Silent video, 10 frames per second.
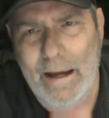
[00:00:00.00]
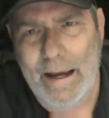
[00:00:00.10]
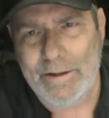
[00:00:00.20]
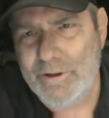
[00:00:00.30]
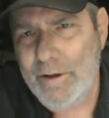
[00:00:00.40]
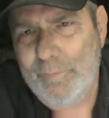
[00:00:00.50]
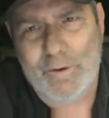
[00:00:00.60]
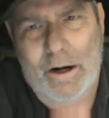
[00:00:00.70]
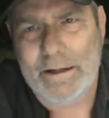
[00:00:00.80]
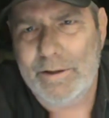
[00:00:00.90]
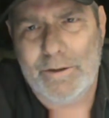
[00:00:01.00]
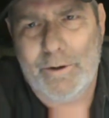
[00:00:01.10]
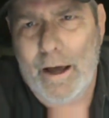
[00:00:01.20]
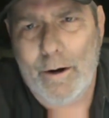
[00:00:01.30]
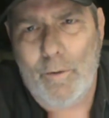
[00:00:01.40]
It's different. They're
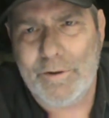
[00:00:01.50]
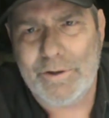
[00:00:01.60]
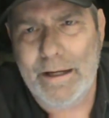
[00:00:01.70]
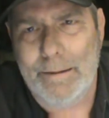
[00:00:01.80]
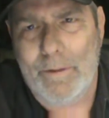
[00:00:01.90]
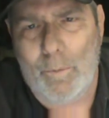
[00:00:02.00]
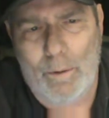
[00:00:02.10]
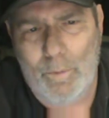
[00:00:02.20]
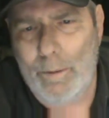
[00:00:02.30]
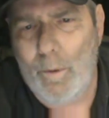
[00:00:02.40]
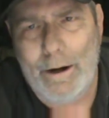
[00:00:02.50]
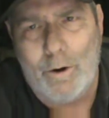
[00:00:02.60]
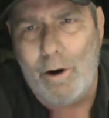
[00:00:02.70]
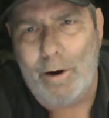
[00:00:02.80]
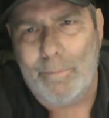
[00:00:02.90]
not all the same, that wire
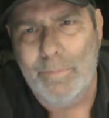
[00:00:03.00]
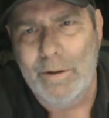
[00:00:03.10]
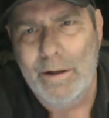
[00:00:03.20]
arm.